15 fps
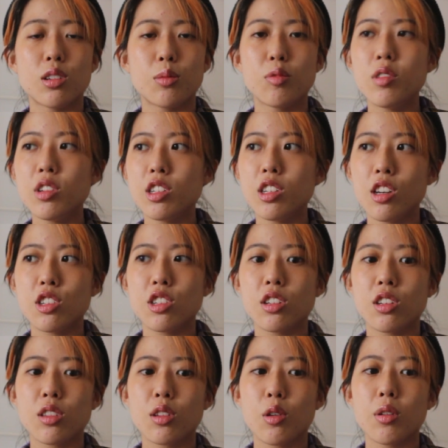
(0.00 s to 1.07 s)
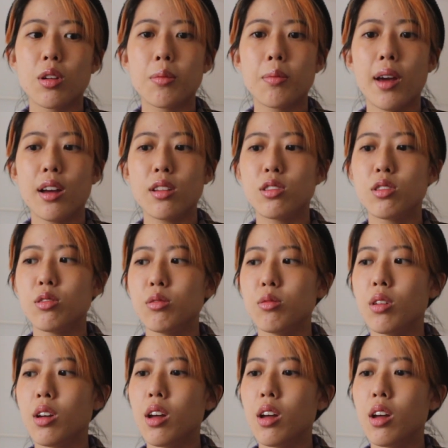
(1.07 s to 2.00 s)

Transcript: appreciation, going back to